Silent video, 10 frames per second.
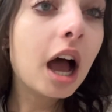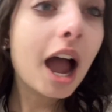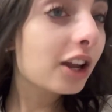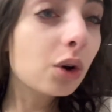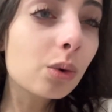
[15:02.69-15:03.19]

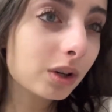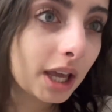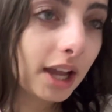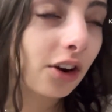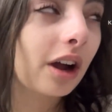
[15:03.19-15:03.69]
I don't
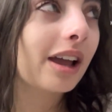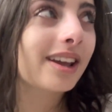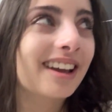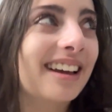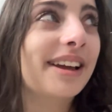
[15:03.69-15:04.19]
care. I
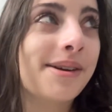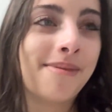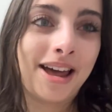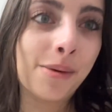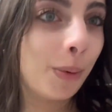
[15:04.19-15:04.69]

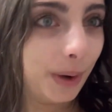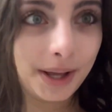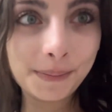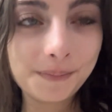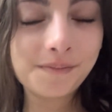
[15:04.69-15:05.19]
am at a point.